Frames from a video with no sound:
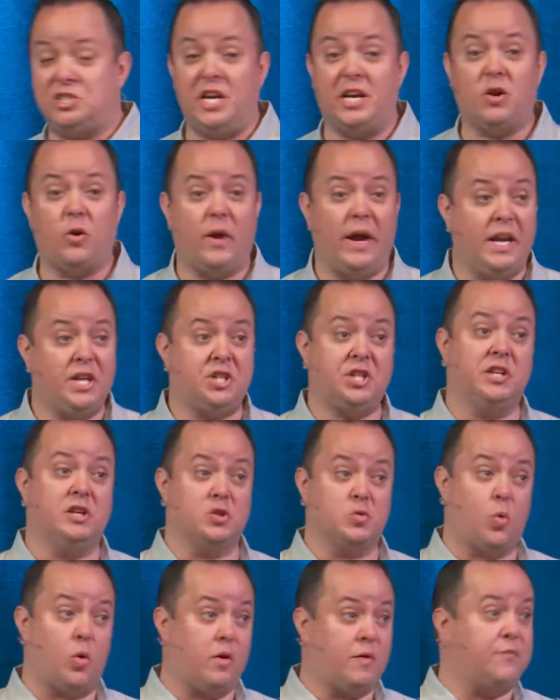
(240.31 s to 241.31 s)
generation
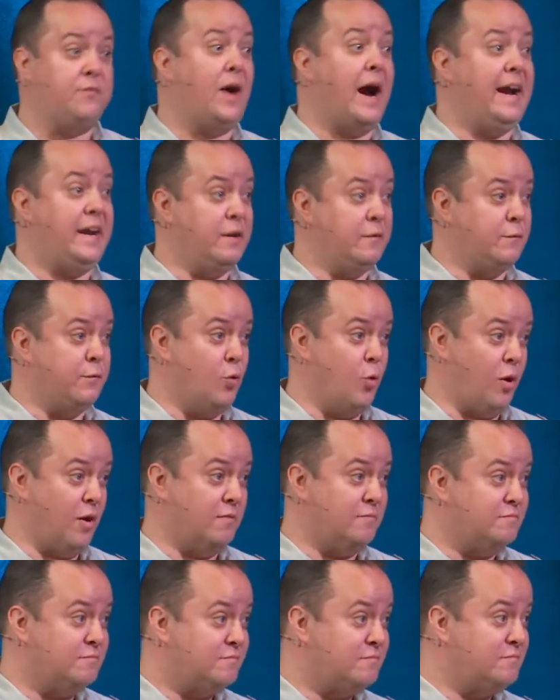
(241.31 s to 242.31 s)
is worth fighting for. Amen.
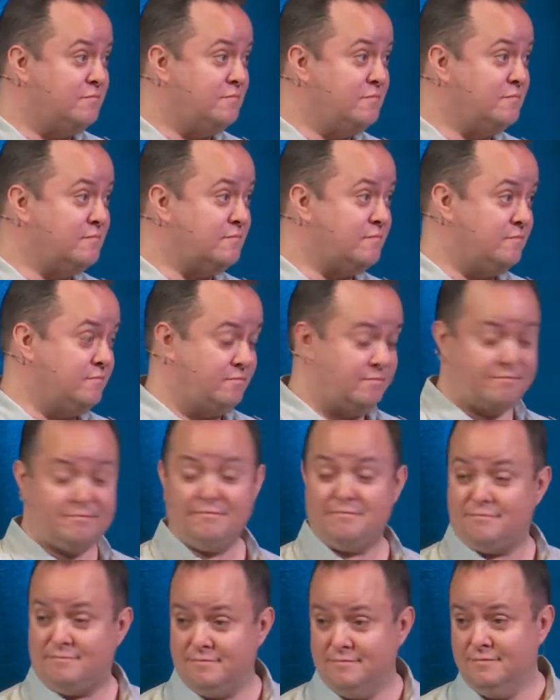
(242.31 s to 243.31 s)

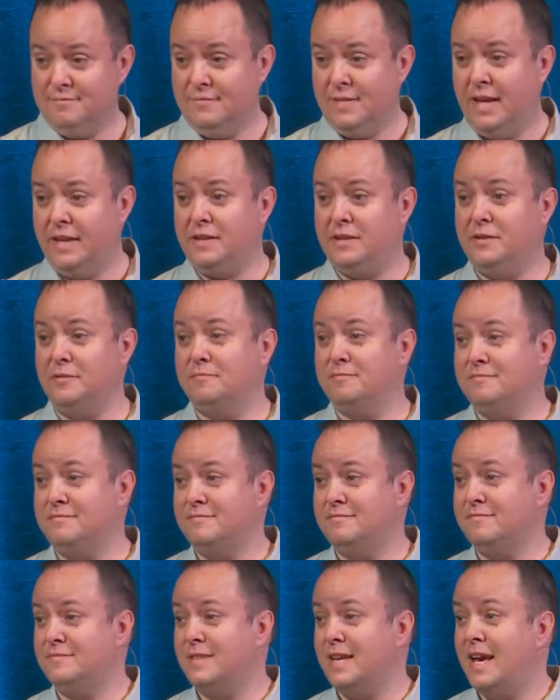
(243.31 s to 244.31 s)
Thank you.
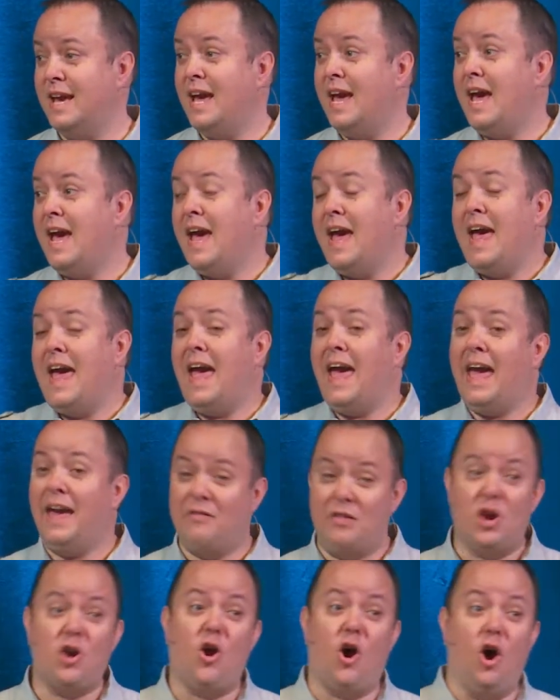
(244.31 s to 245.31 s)

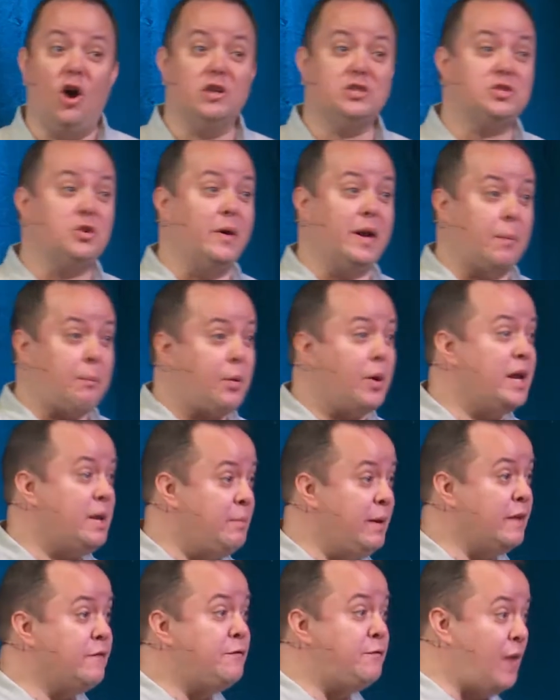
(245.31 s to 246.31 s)
And they're also in a pretty
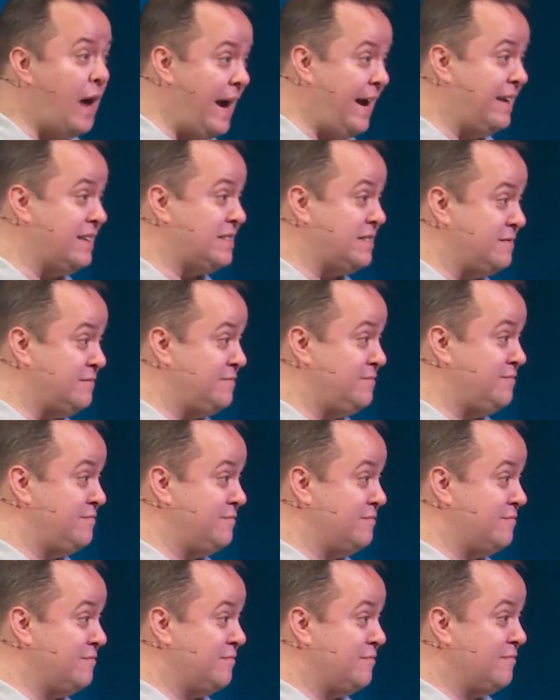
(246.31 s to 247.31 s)
big fight.
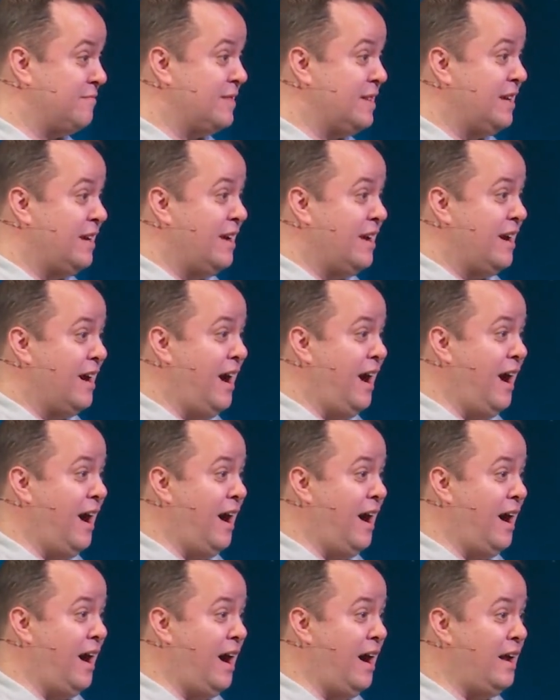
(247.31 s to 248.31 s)

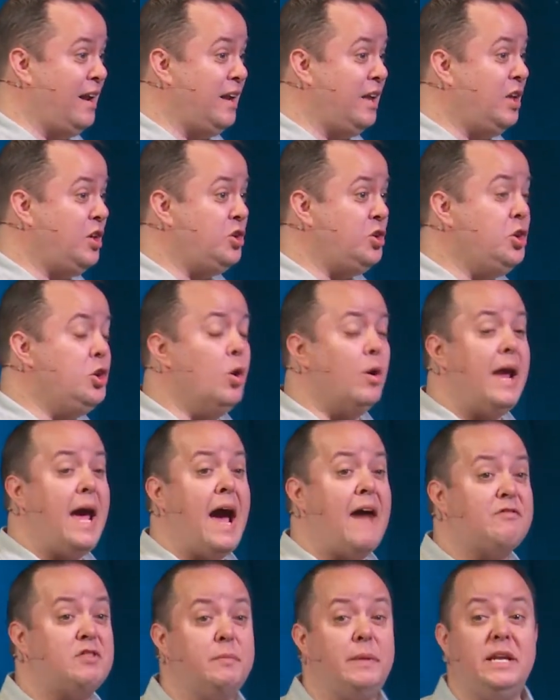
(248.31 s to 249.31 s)
You don't
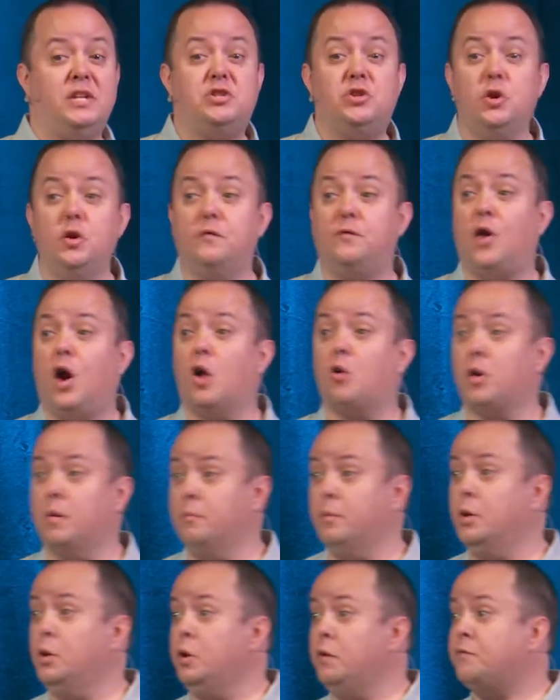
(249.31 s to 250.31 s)
have to be too far
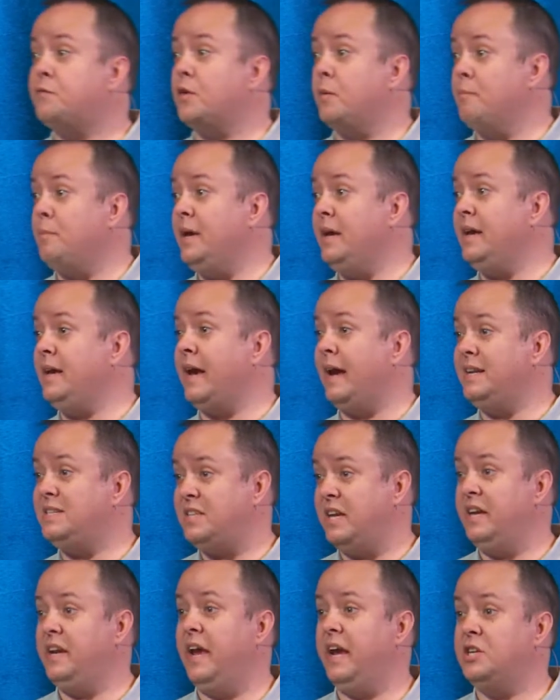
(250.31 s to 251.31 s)
removed from being a
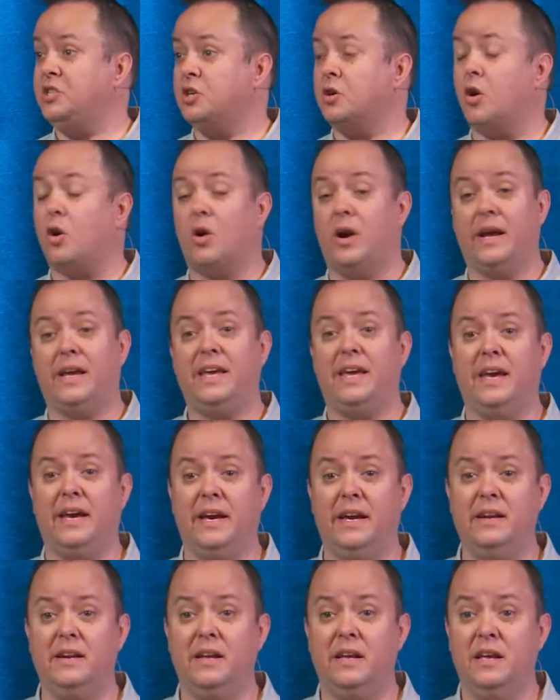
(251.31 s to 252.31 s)
teenager or a
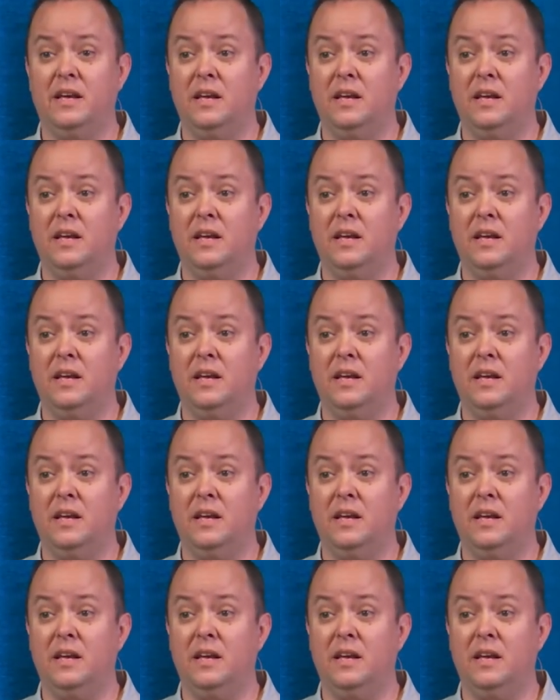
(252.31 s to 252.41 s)
kid